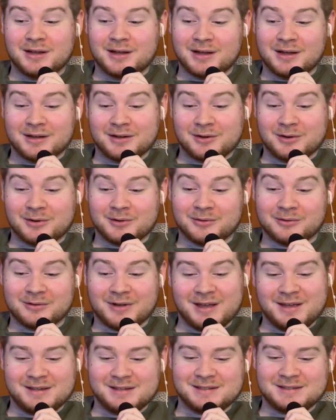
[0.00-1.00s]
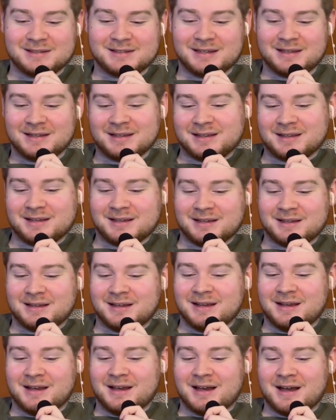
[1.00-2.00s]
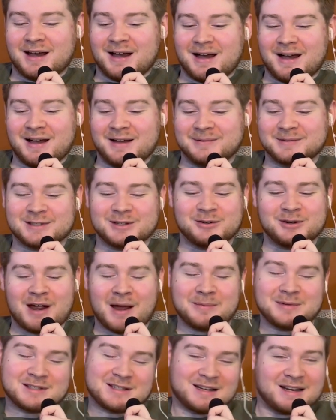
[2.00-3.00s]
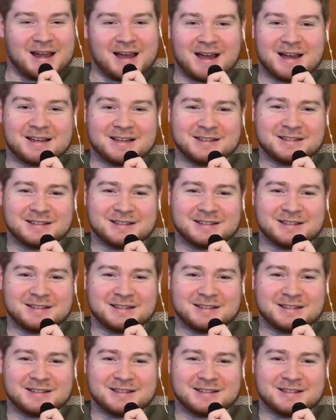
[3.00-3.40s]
Crazy! So grab a snack,